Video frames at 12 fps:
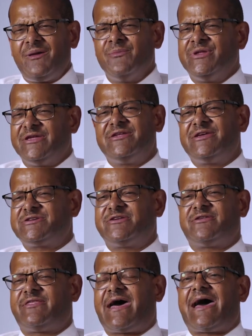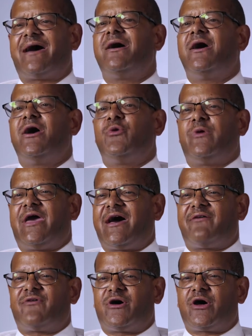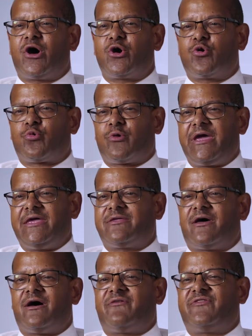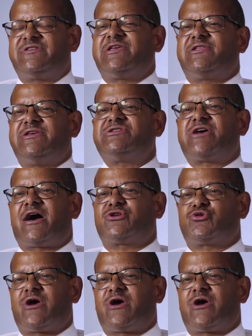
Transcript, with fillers: But in addition to that, we have a, a great uh, facility, Shock